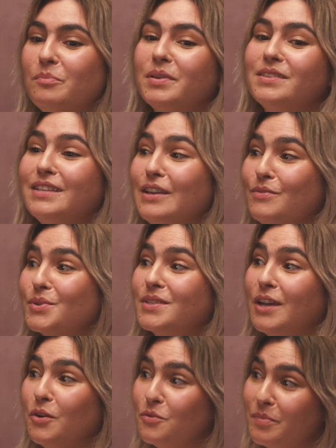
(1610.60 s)
perceive
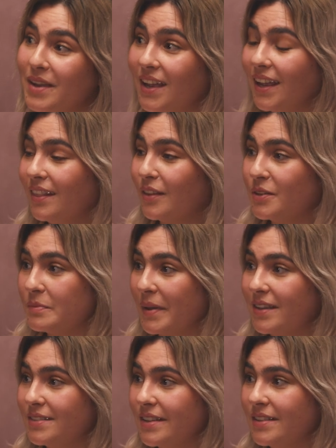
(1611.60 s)
yourself being in those
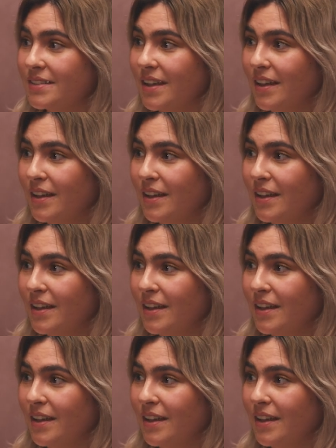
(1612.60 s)
spaces.